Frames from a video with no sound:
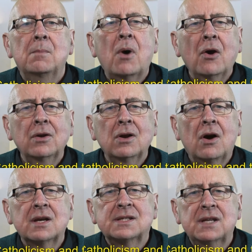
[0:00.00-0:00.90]
Moral
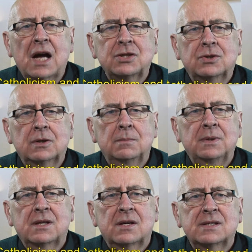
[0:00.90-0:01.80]
law is natural
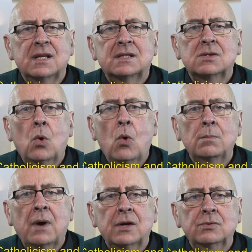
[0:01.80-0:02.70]
because it's known
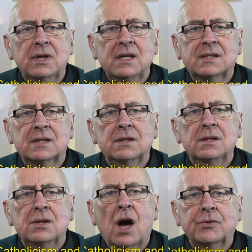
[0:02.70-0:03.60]
by
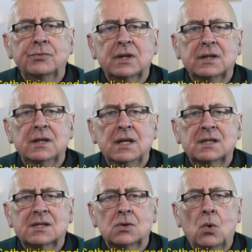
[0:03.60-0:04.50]
reason, not written in
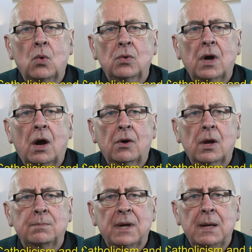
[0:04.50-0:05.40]
stone or
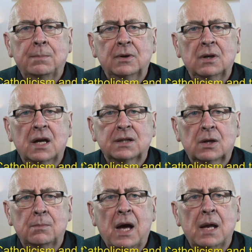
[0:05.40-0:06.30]
on paper like the
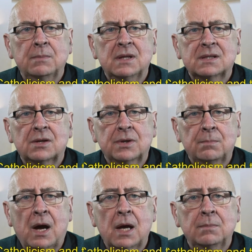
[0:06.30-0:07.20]
commandments or the
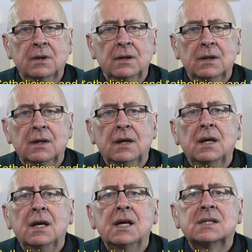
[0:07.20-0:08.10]
Bible.
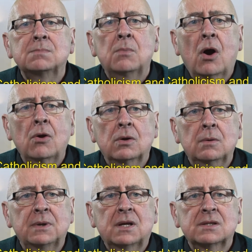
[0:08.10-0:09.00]
It's moral
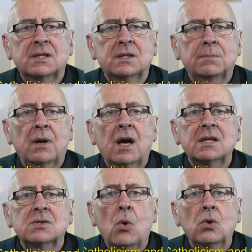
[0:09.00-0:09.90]
because it
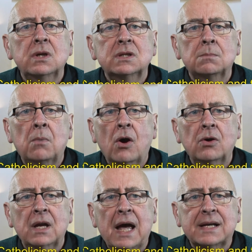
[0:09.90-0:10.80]
applies only to
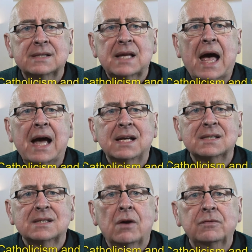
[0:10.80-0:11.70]
moral acts,
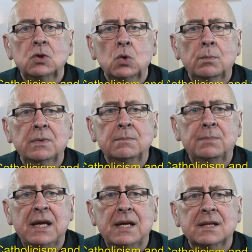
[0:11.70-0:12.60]
acts of human
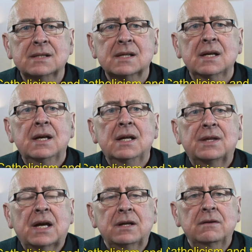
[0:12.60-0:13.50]
beings
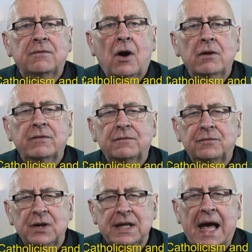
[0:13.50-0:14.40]
that involve a
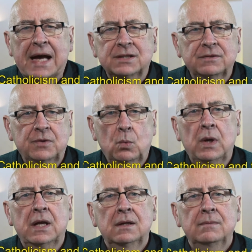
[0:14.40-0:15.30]
free act of the
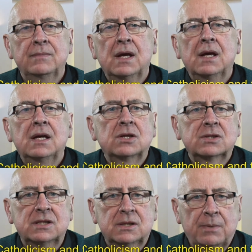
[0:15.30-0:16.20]
will. It
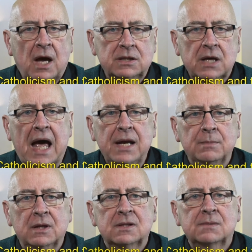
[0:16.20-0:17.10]
doesn't apply to
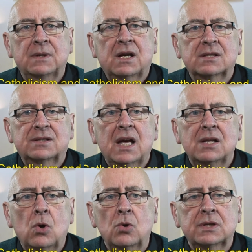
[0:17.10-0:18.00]
animals because they
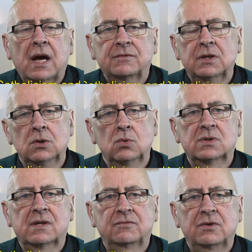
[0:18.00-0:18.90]
don't have the
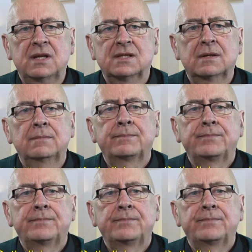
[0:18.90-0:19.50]
use of reason.